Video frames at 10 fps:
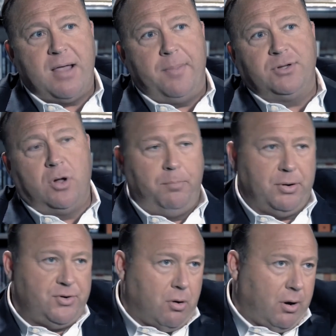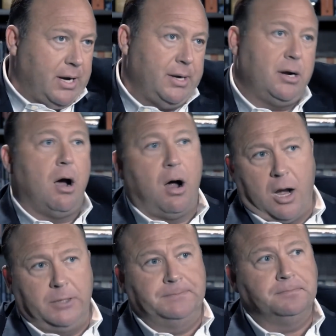got this whole Praetorian
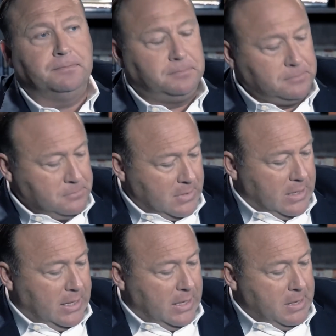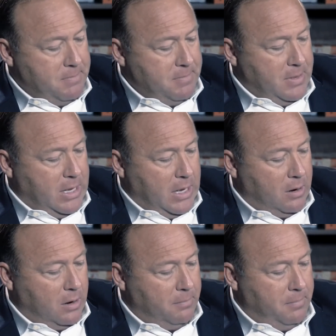Guard
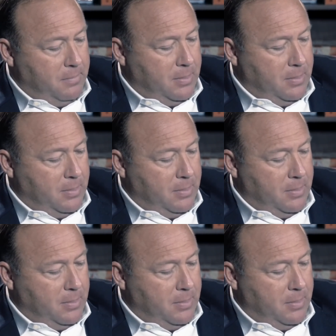here